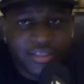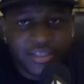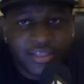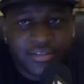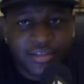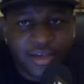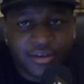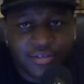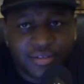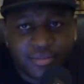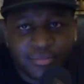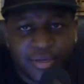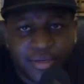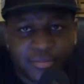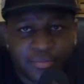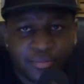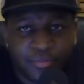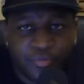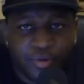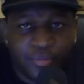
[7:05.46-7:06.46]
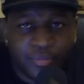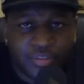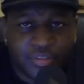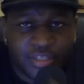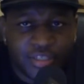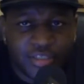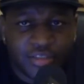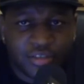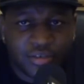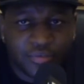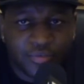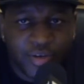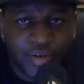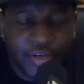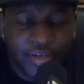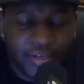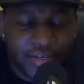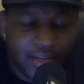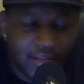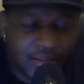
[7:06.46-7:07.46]
think that was the best performance of his
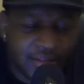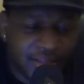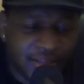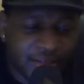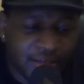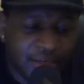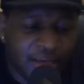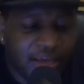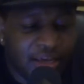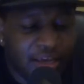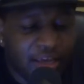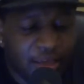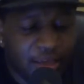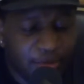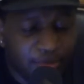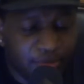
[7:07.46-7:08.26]
career, and I think it